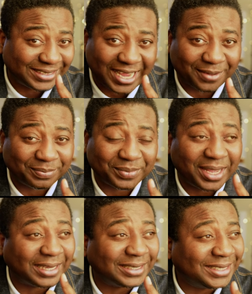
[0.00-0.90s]
time.
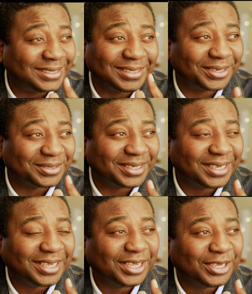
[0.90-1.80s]
I did not
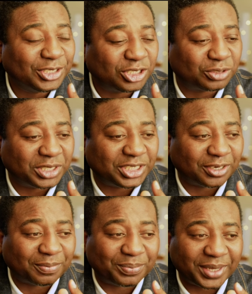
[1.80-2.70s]
switch
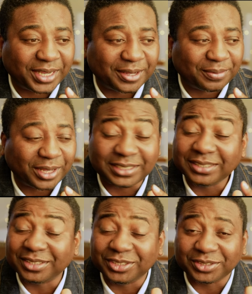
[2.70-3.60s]
up, I did
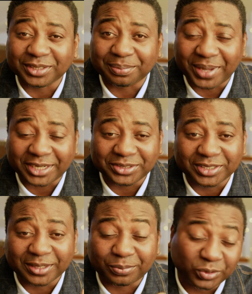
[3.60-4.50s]
not use the battery
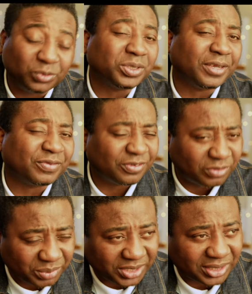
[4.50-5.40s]
grip, which would have
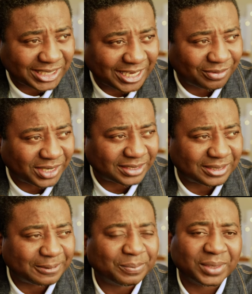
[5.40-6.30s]
given me 3 hours.